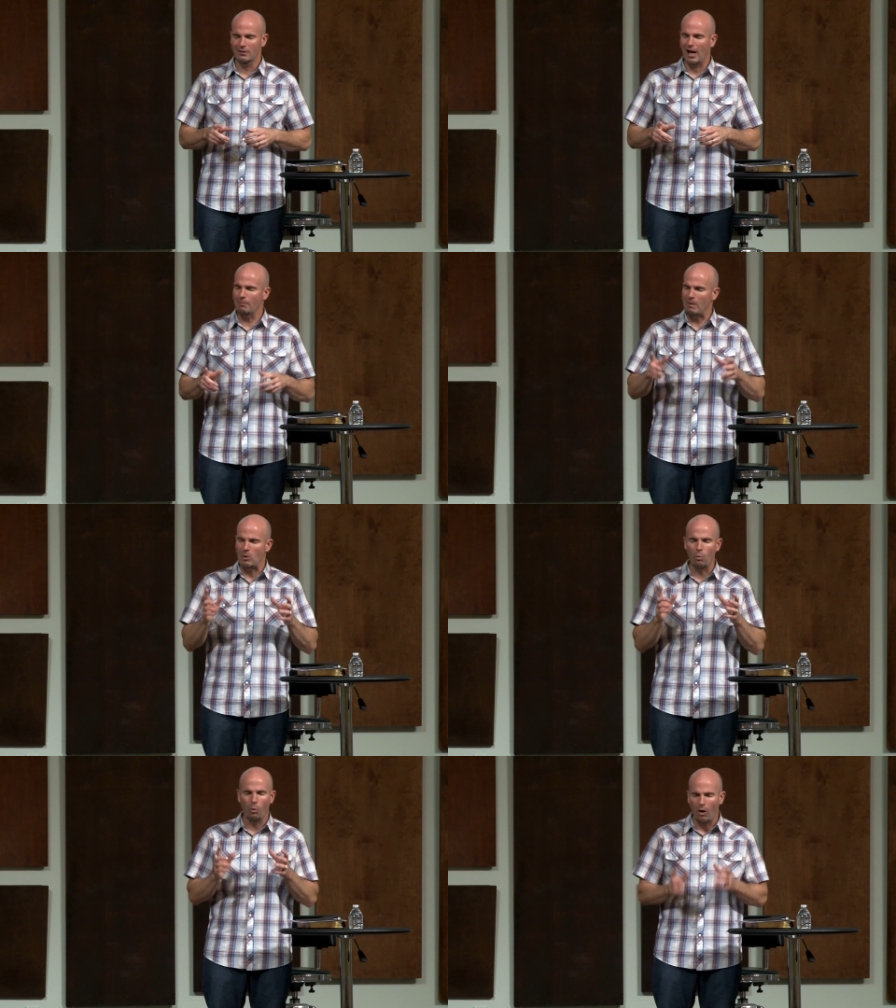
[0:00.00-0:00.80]
God, may
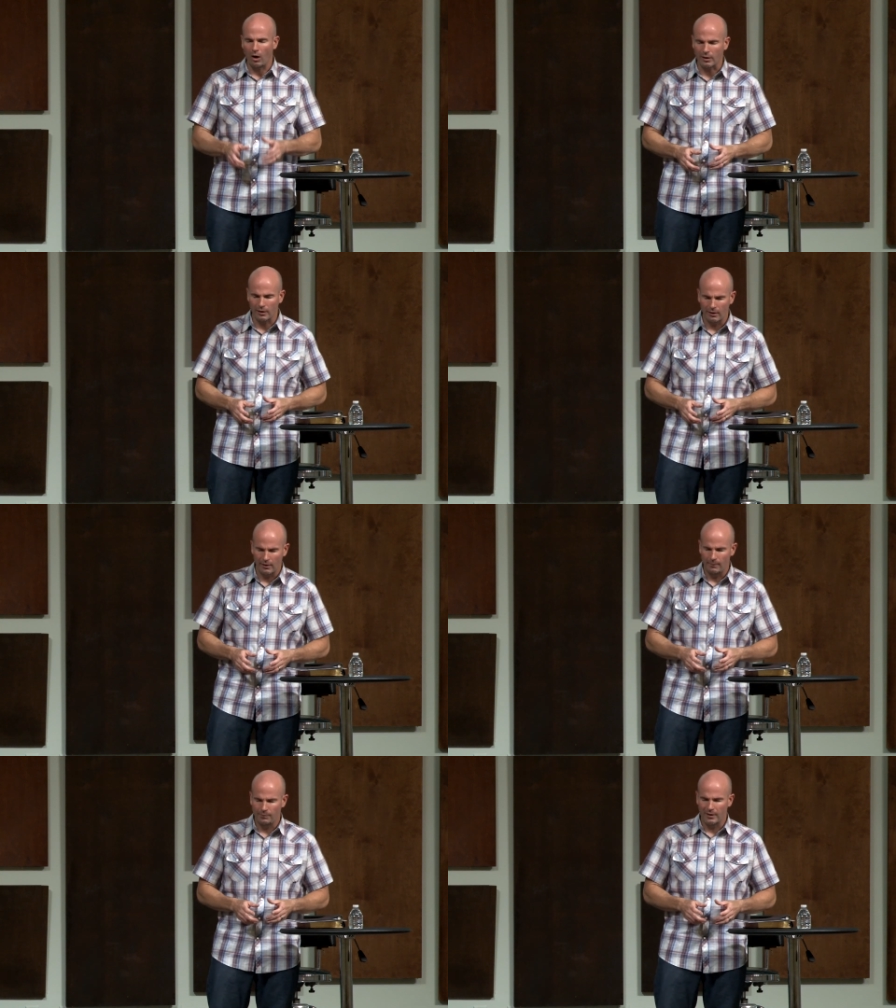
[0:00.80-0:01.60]
we walk
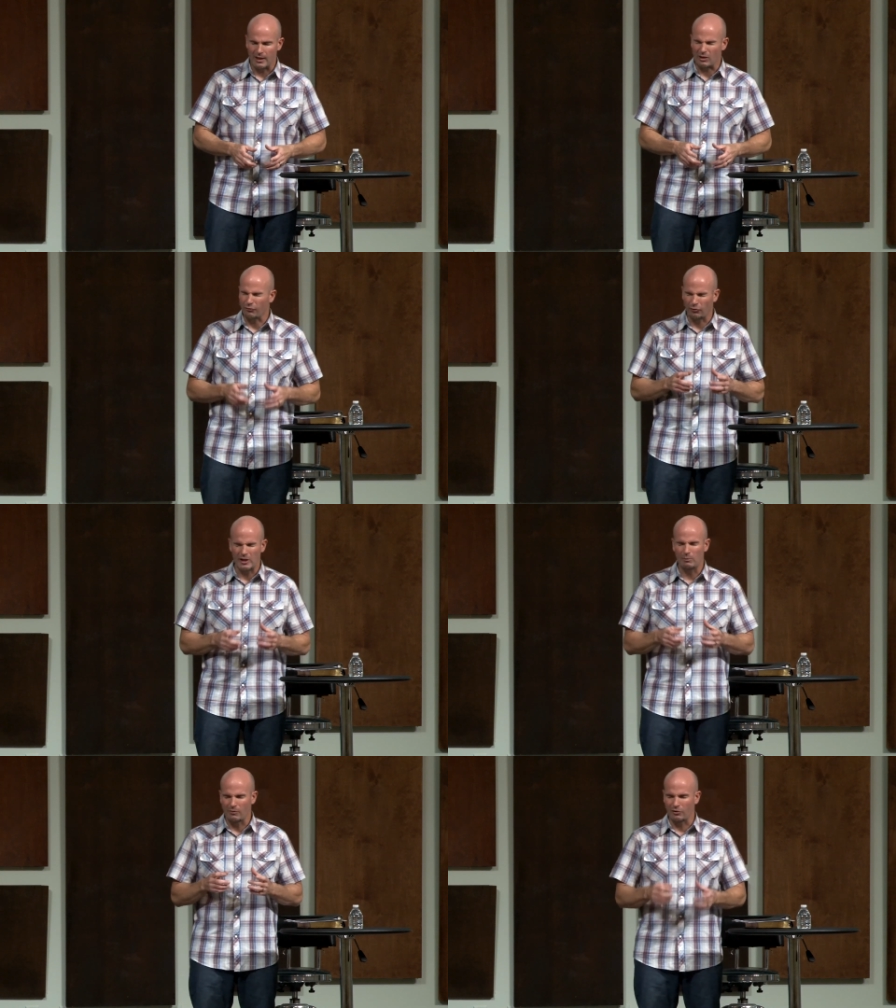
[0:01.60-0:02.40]
in the
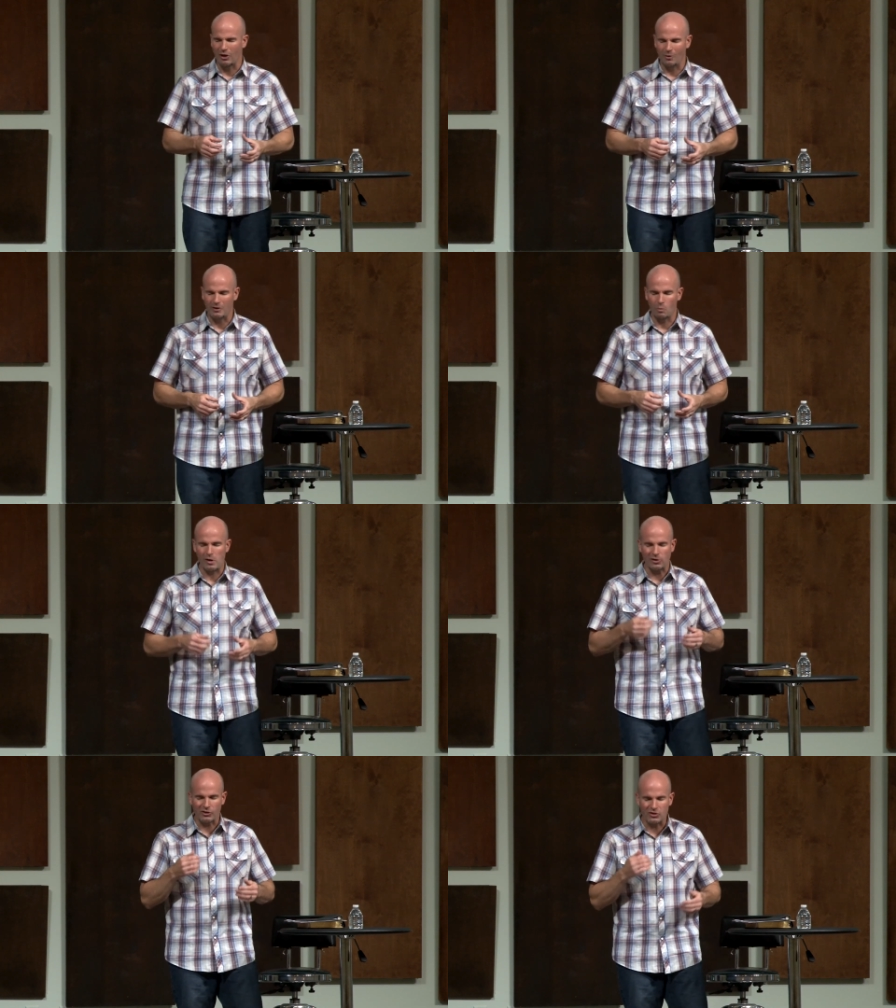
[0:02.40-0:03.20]
freedom of knowing that
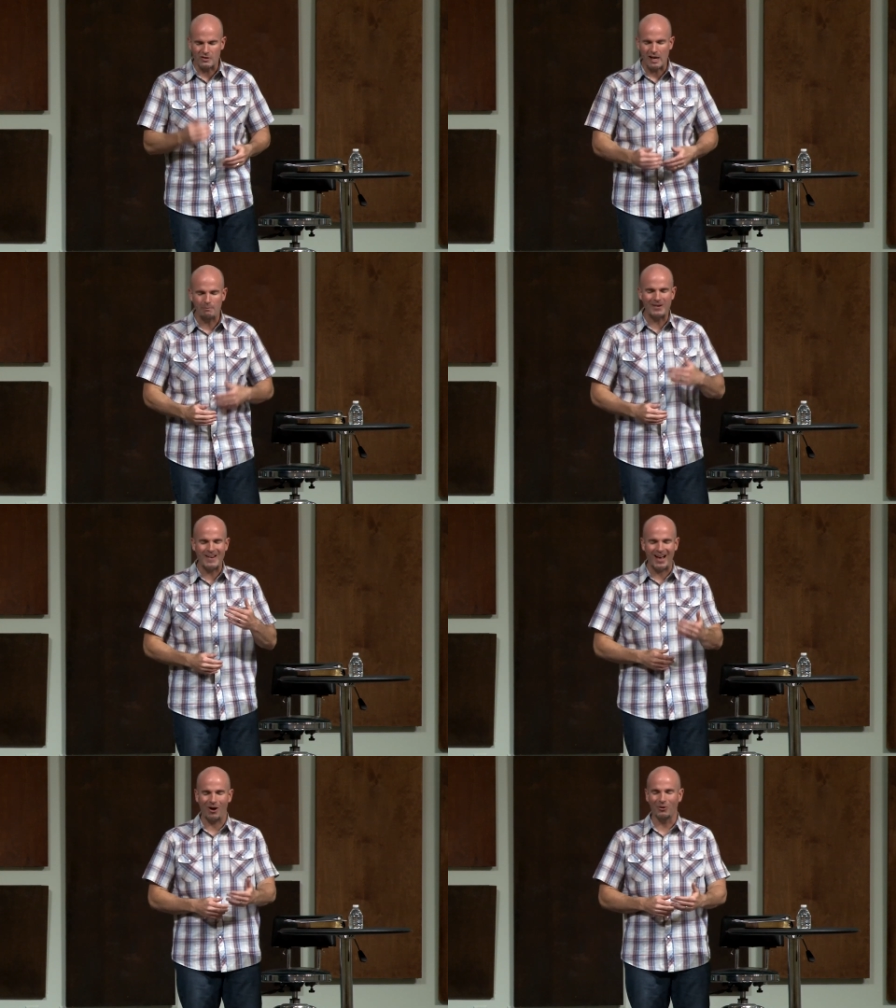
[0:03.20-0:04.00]
we are
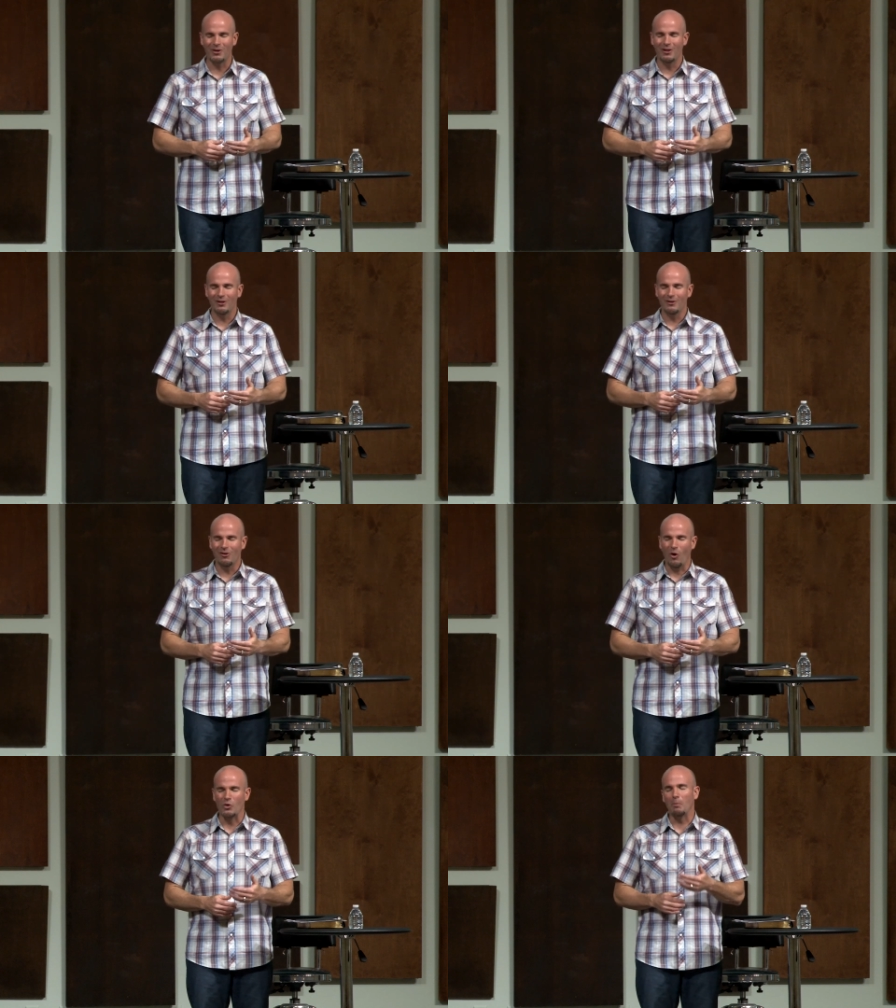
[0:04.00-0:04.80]
stepping out
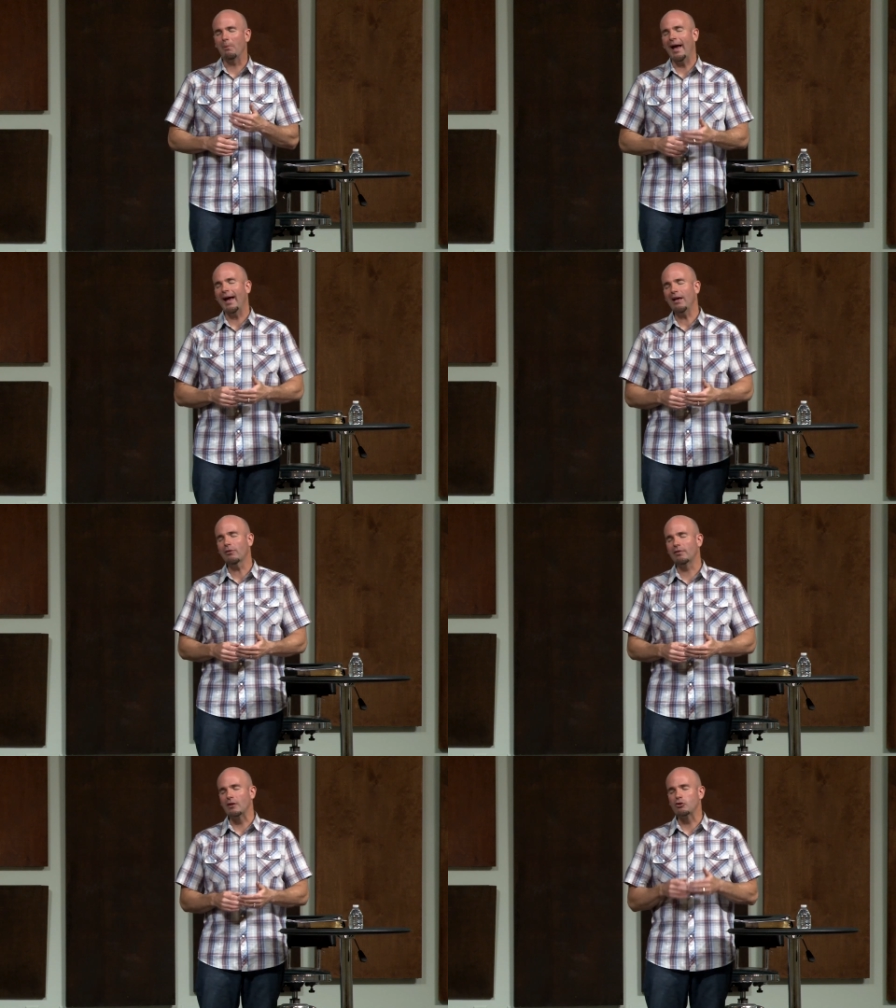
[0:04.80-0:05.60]
on the
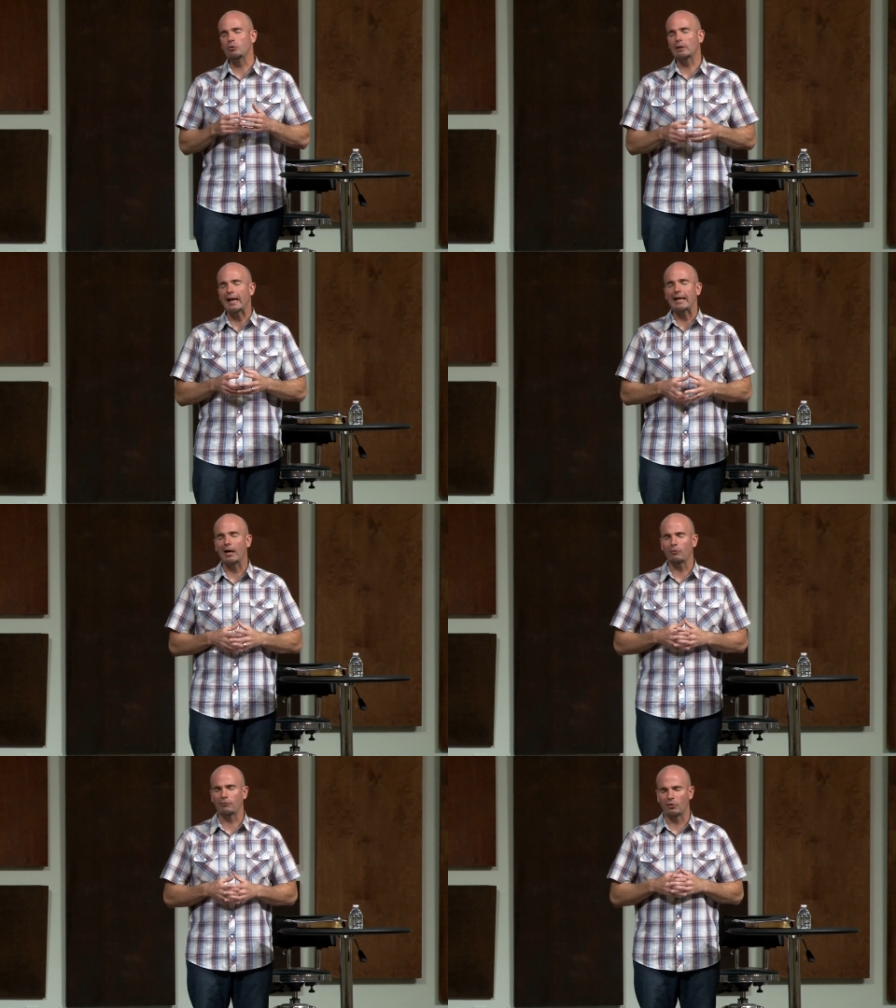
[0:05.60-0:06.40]
path that you laid
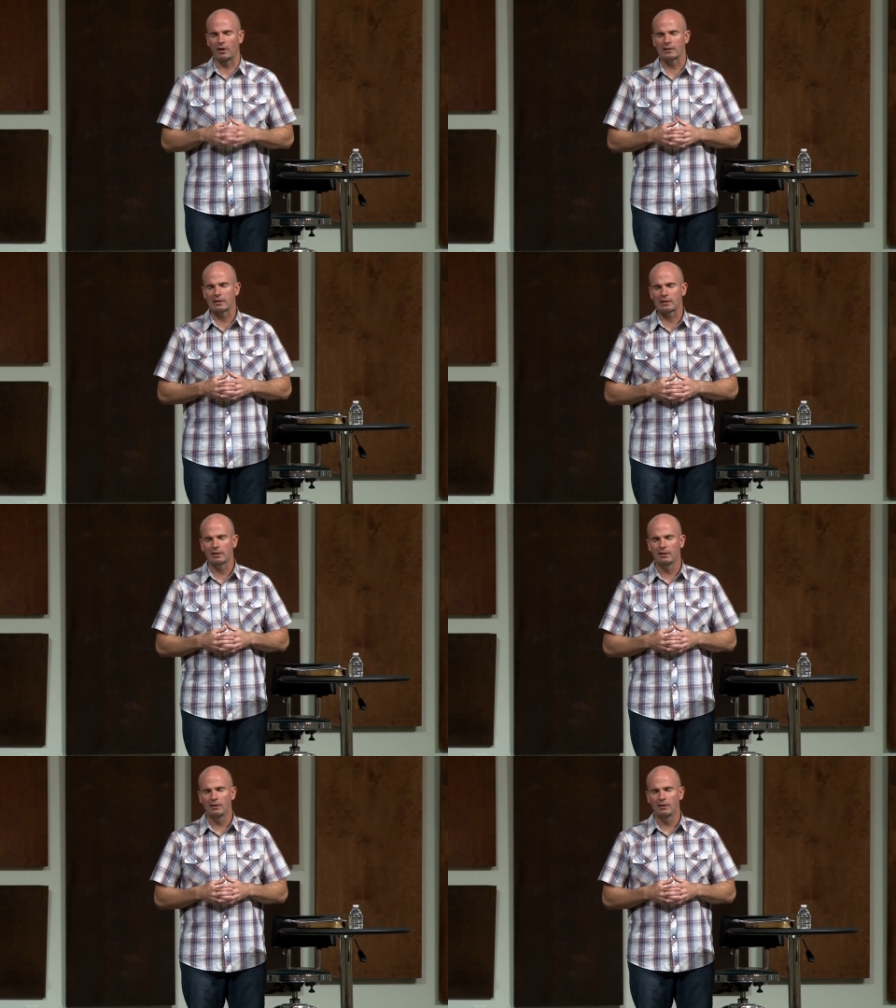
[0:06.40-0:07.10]
out for us.